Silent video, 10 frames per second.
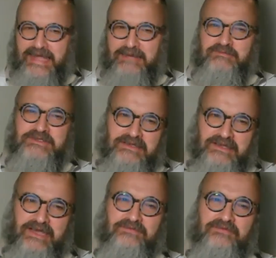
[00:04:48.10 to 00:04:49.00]
came to
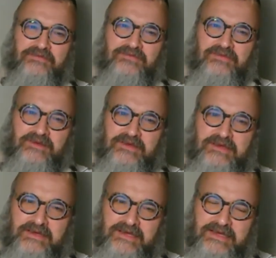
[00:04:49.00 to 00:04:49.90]
life
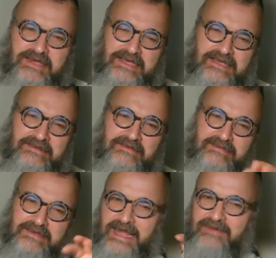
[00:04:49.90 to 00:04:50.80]

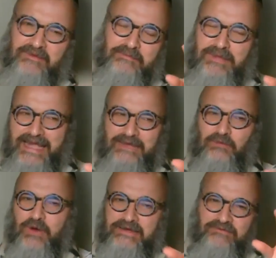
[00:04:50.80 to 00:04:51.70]
in the kind of a
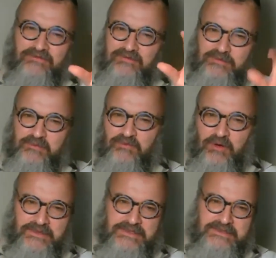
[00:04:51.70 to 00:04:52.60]
black and white and vivid
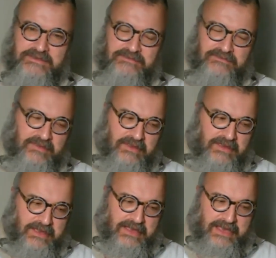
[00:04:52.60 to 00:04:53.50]
performance.
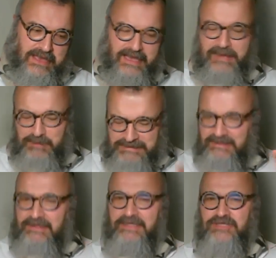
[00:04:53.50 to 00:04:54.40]
And
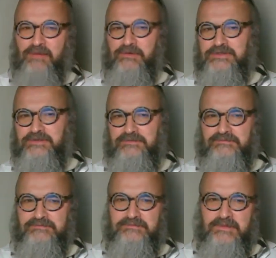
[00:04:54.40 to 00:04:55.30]
particularly Topol's.